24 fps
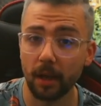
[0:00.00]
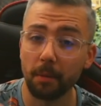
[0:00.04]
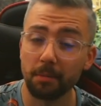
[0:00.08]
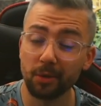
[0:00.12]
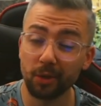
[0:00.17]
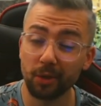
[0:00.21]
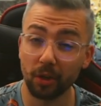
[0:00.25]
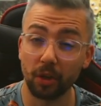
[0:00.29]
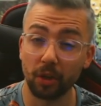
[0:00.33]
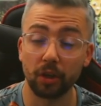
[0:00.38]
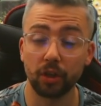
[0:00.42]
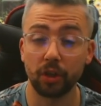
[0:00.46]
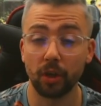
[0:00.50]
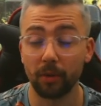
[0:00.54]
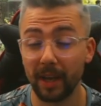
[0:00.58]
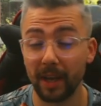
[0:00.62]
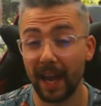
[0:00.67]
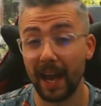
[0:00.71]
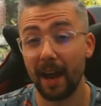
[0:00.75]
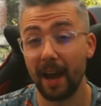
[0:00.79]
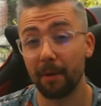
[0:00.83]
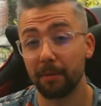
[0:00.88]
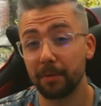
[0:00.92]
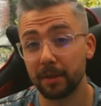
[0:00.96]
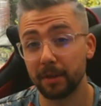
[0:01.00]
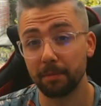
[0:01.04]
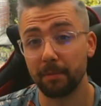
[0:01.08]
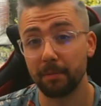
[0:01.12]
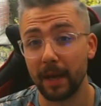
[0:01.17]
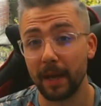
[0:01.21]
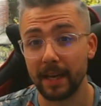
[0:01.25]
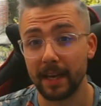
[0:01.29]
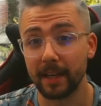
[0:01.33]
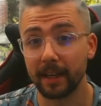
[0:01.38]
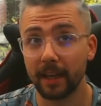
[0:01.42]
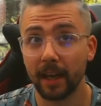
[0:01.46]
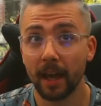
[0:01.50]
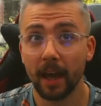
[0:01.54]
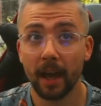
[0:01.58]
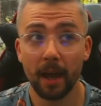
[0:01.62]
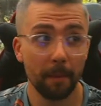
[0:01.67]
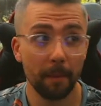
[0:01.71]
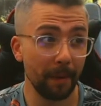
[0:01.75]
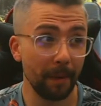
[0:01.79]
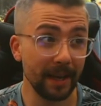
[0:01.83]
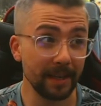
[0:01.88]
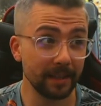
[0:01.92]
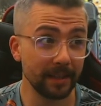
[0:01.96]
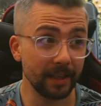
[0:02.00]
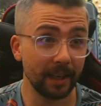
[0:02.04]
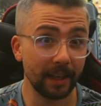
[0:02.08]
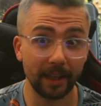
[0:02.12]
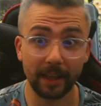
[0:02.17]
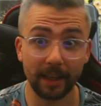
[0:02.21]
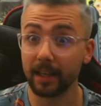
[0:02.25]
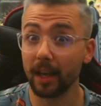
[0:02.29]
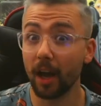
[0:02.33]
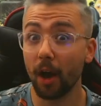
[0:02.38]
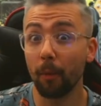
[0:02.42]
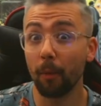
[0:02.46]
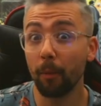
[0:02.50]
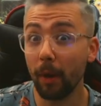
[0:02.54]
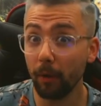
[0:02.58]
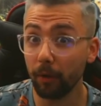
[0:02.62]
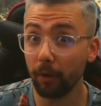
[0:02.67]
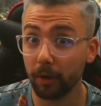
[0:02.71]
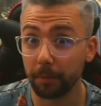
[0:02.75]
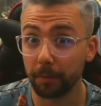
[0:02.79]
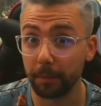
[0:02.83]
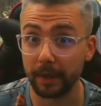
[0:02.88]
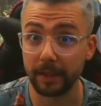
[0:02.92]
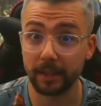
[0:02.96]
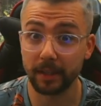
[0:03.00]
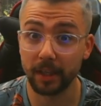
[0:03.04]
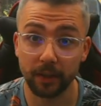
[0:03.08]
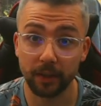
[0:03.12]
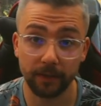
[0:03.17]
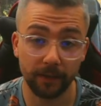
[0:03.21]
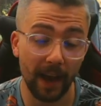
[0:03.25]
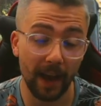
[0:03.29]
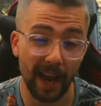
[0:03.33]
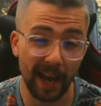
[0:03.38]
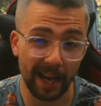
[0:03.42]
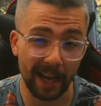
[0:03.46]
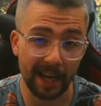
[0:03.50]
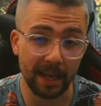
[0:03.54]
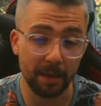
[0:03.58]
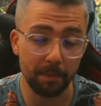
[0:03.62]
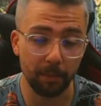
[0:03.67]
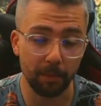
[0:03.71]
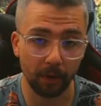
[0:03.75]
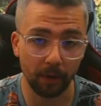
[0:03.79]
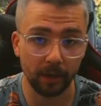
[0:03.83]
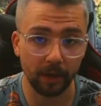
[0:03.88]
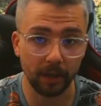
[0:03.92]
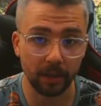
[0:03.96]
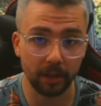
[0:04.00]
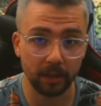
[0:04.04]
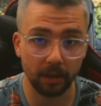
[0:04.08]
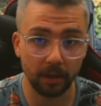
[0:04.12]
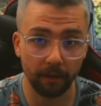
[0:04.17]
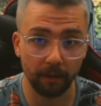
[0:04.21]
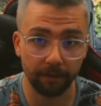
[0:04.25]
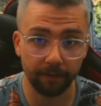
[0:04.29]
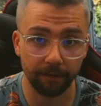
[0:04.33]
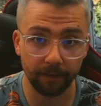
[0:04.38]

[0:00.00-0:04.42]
I'm just going to show you how to make basically a welcome message for anybody's